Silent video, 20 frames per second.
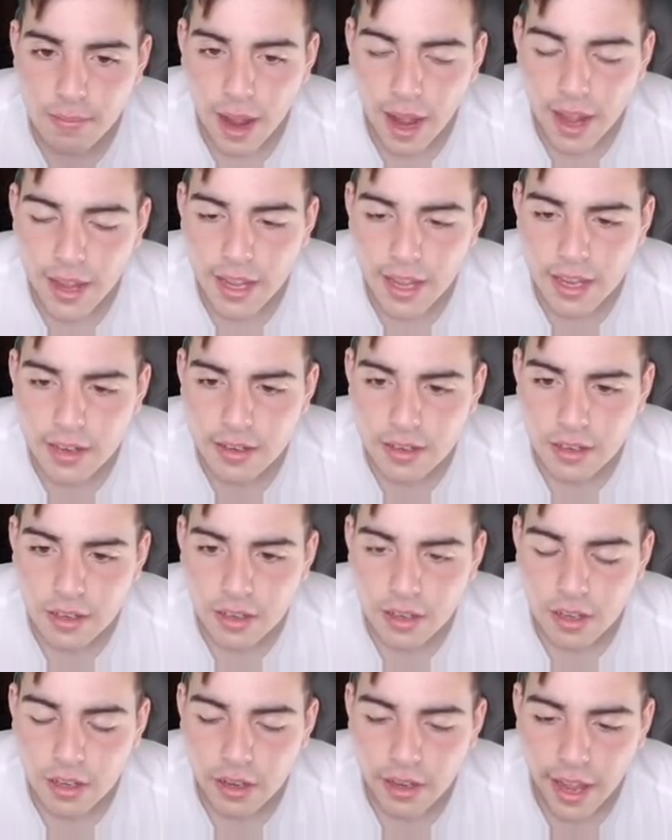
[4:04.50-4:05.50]
my end.
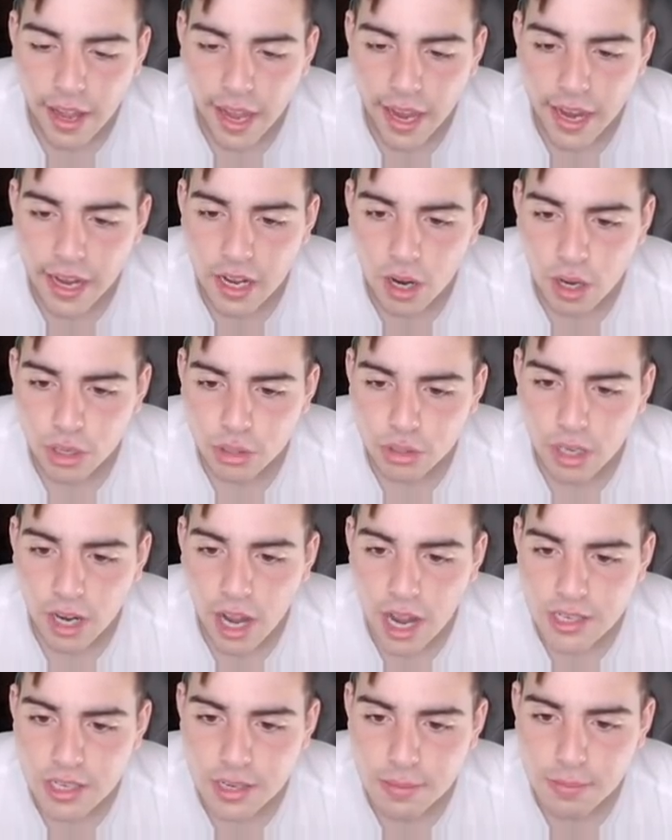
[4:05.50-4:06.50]
eight hundred
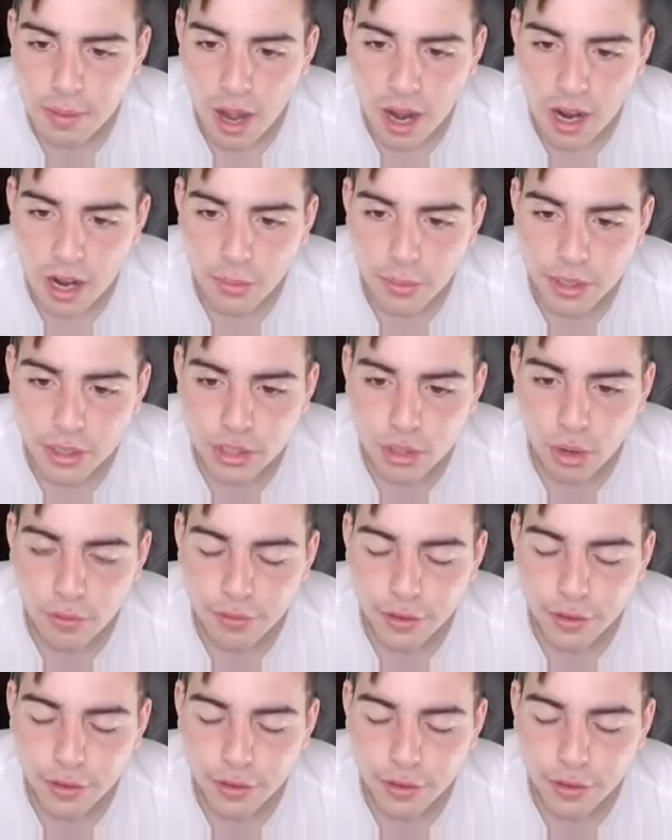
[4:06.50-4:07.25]
Isaac Bonga when he's going